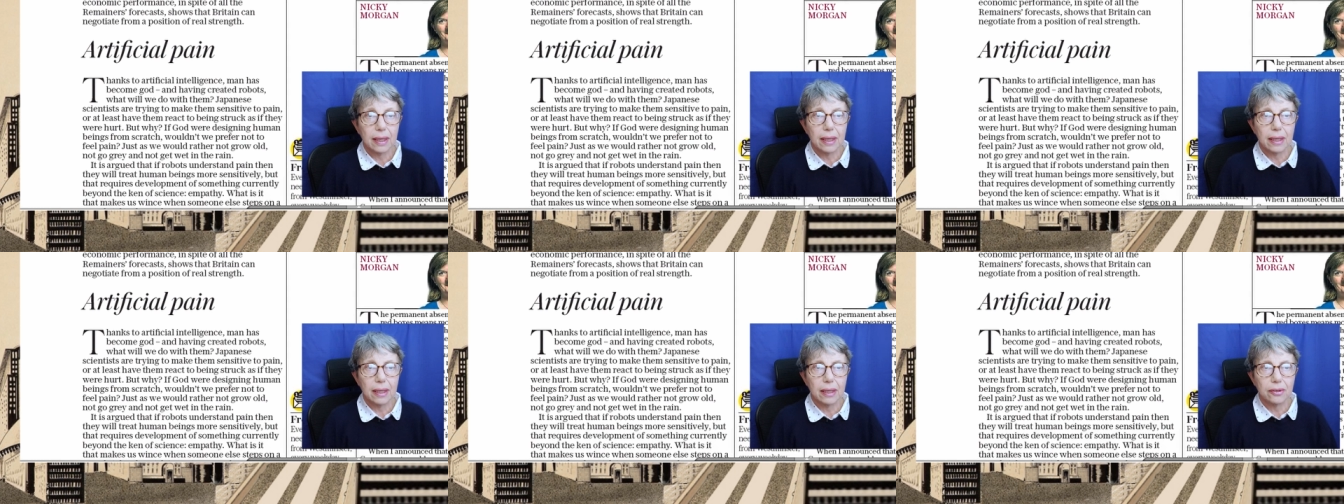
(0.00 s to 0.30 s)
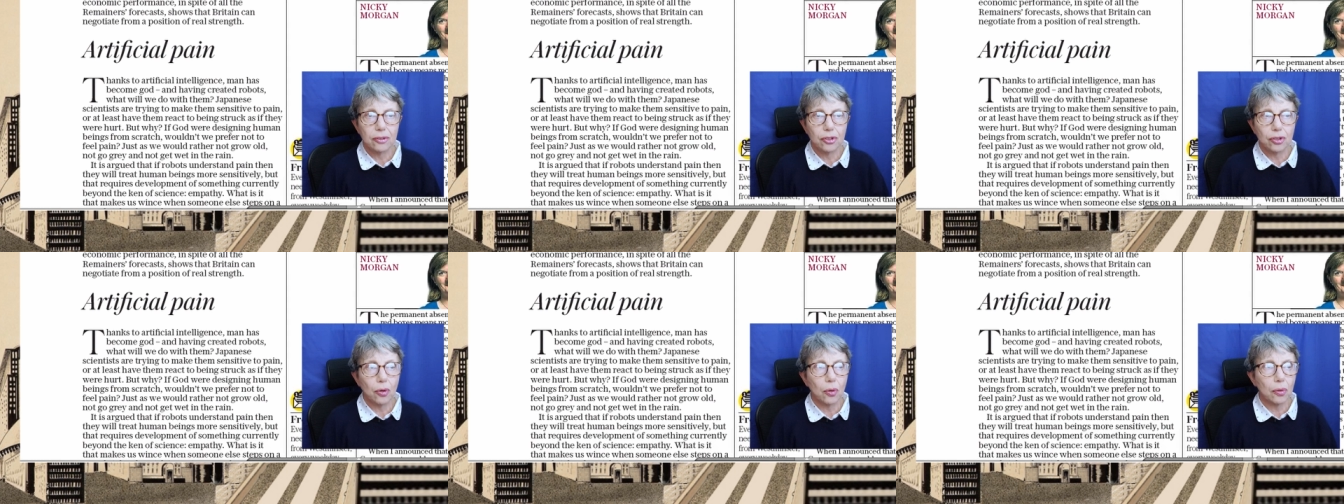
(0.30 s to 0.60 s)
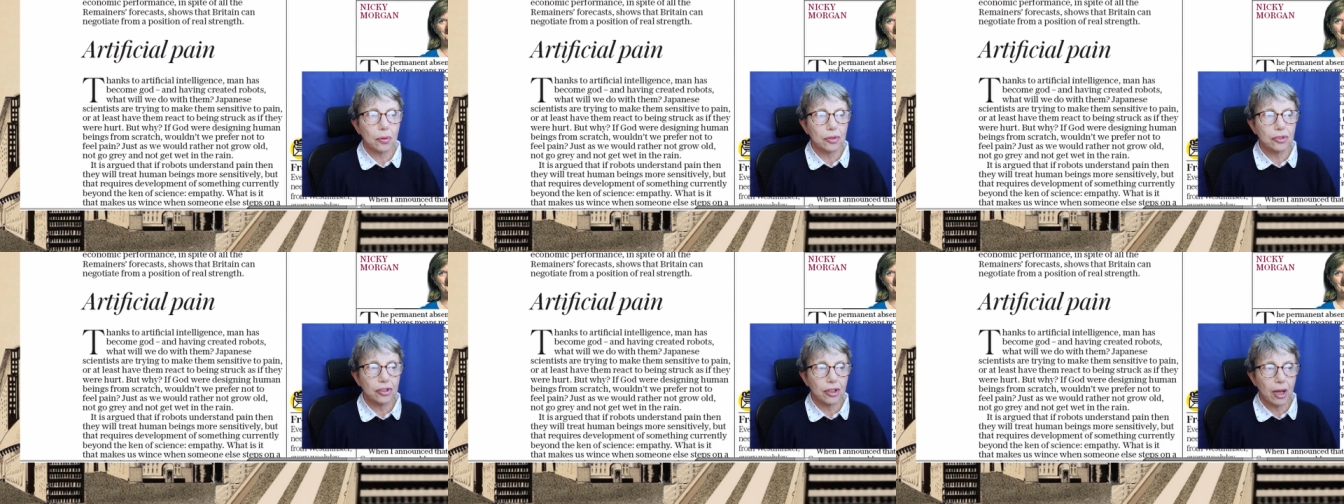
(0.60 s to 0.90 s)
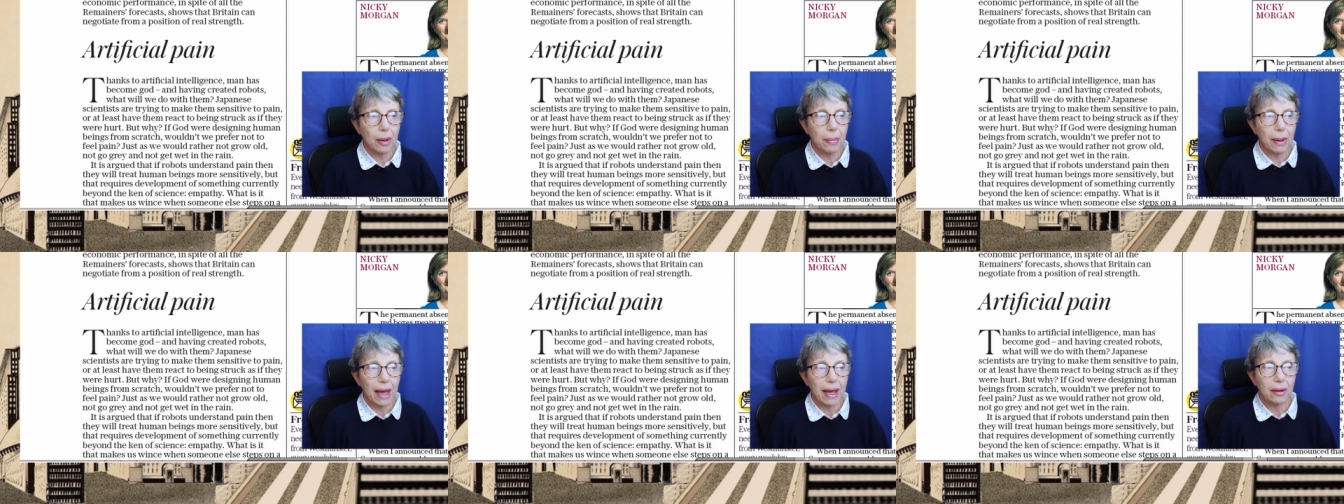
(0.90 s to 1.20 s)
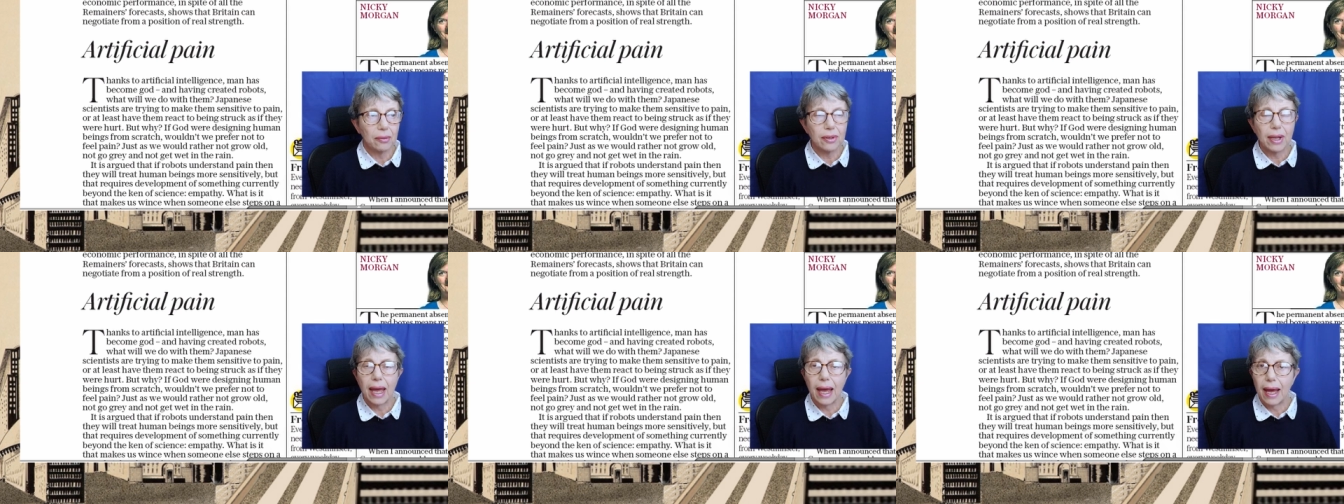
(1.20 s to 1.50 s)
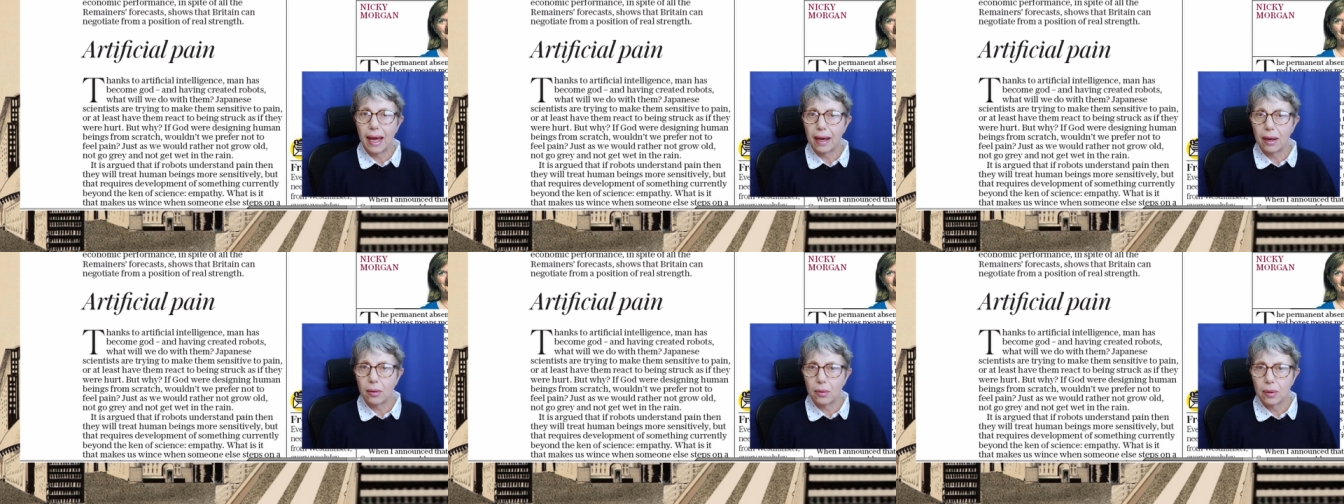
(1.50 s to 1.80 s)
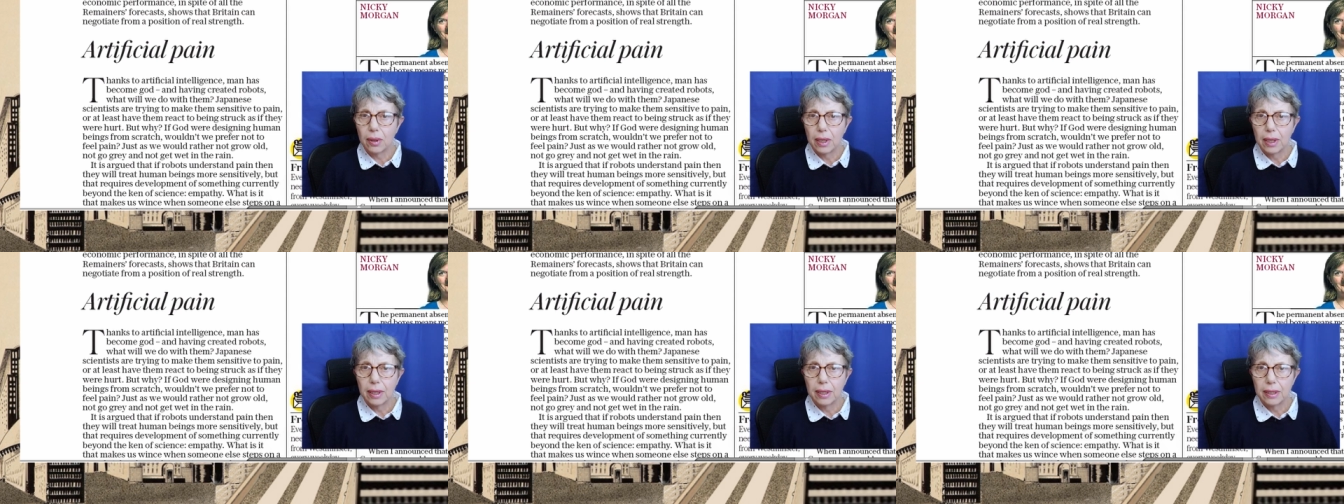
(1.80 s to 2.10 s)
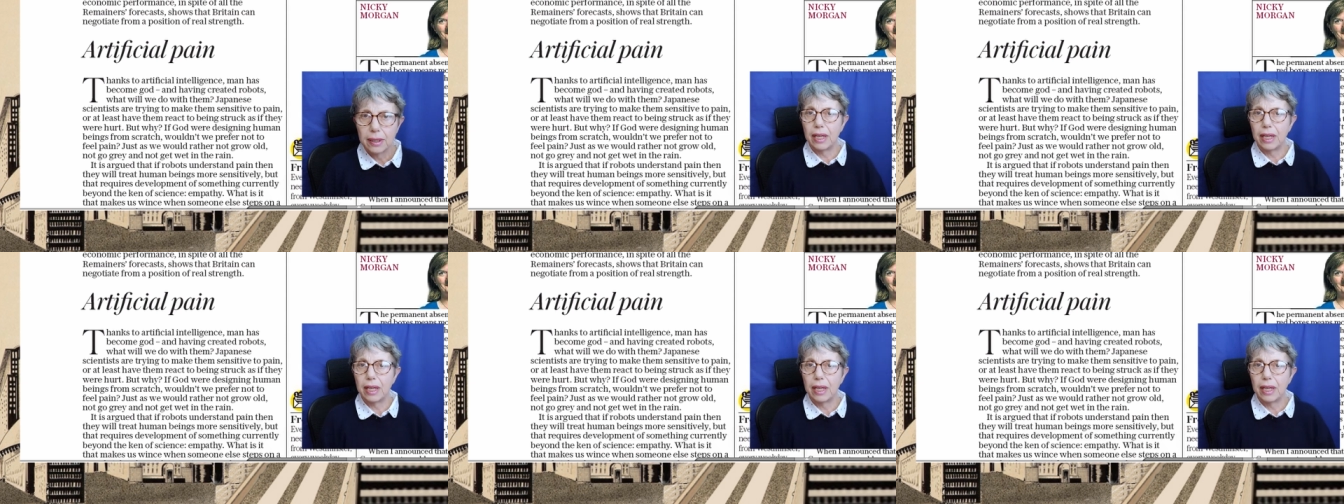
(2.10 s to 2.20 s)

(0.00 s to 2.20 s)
uh, talked about how